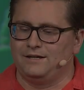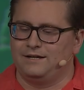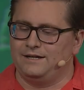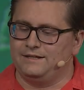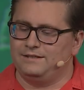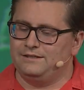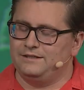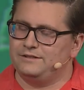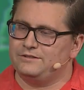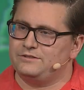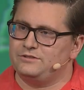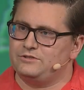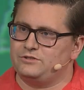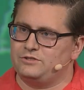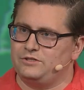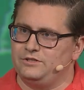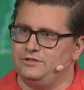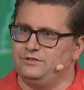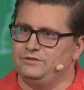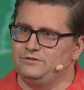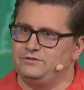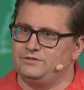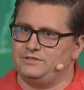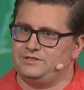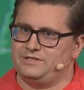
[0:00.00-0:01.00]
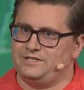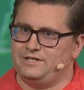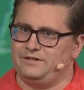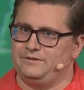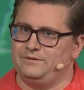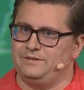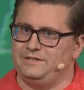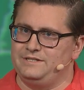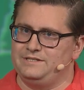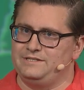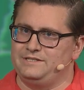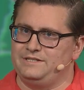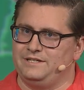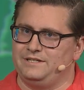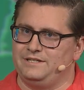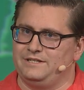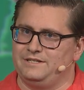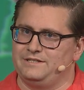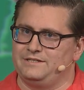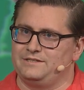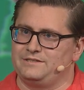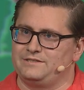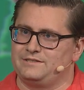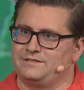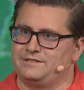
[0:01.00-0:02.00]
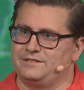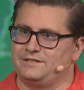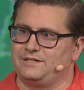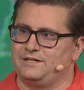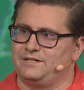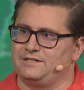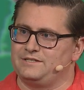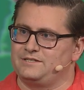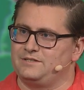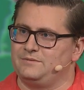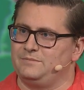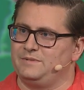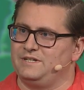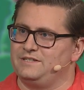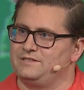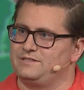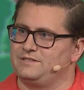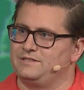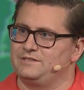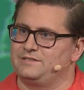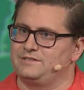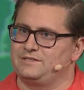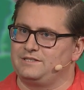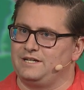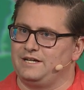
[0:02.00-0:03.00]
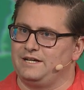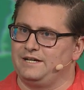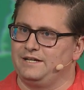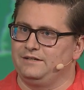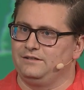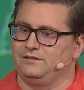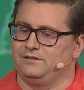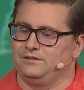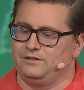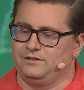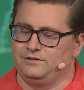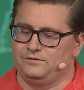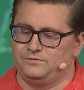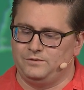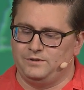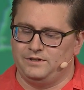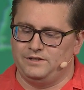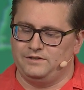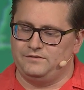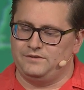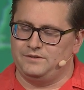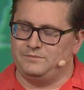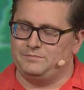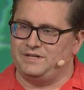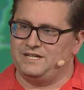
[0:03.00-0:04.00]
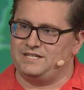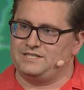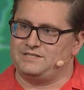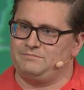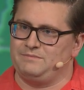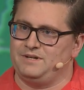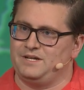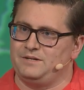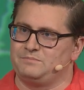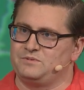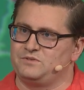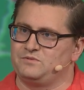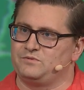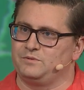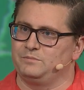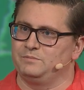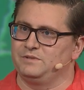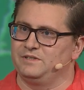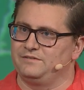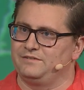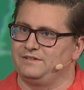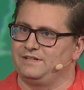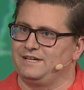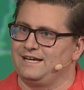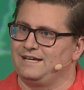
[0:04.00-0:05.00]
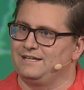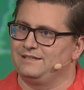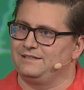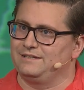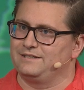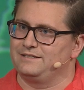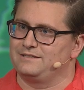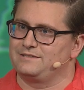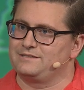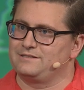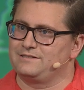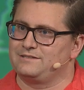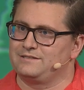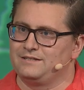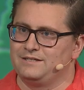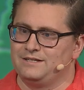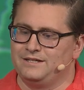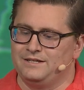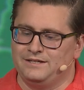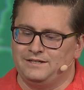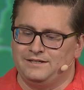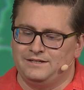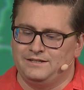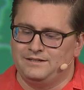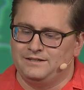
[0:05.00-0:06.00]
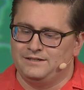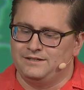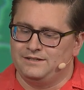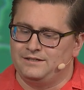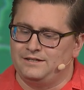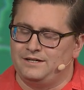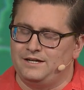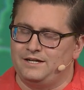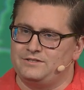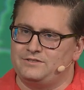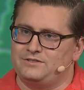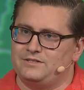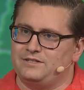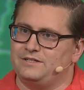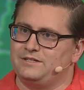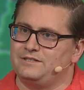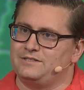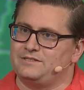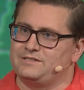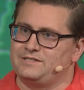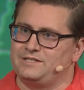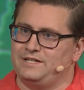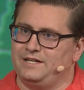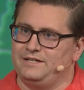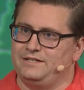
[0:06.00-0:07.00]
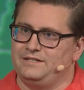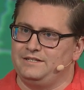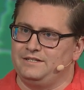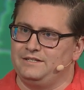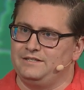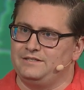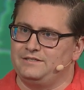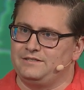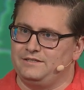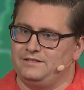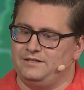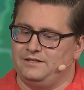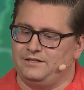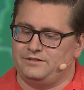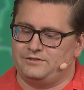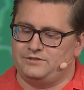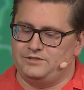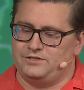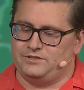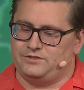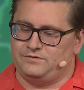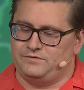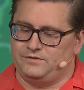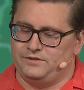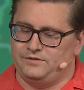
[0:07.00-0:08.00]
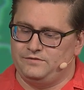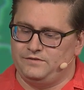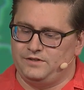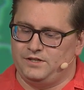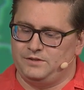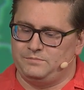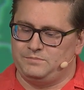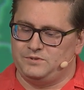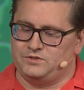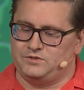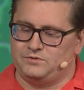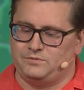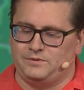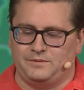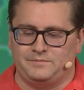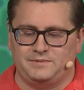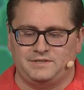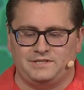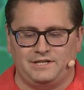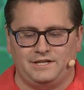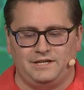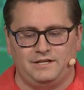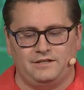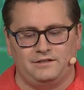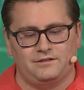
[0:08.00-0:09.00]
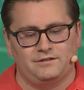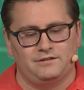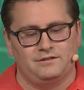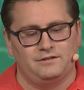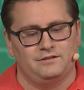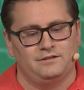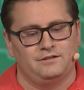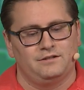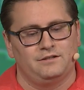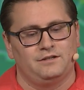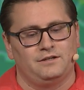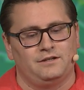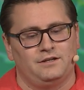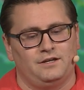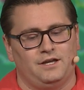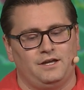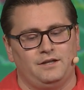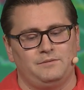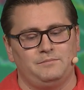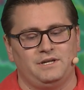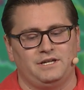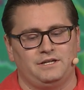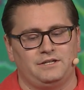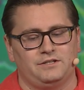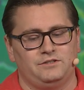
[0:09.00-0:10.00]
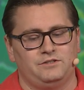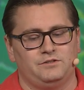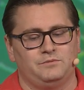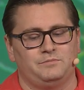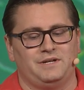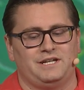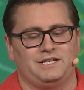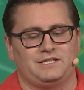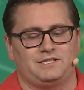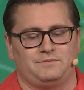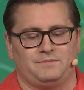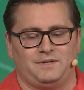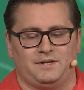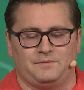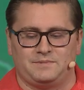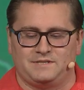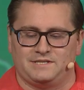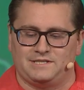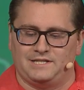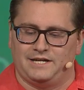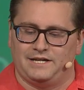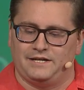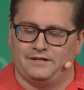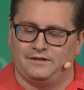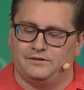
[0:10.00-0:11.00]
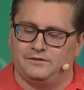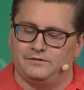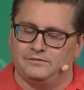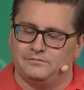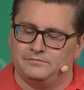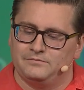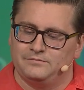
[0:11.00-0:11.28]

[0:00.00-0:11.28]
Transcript: I'd like to show you just how easy it is to customize the style of one of the base maps from Living Atlas. I start signed in to the ArcGIS for Developers website and make a new base map style.